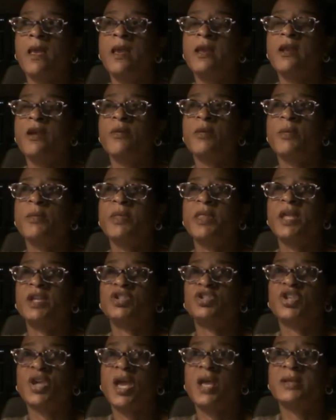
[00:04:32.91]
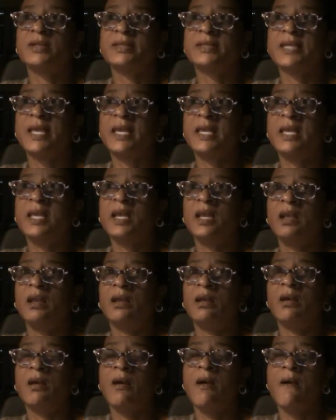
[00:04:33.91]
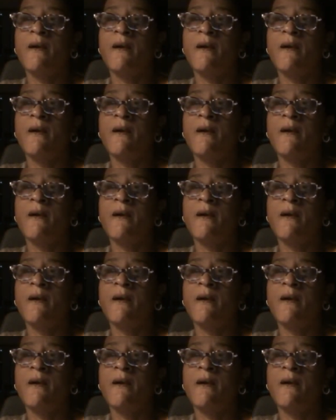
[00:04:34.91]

And I remember that child saying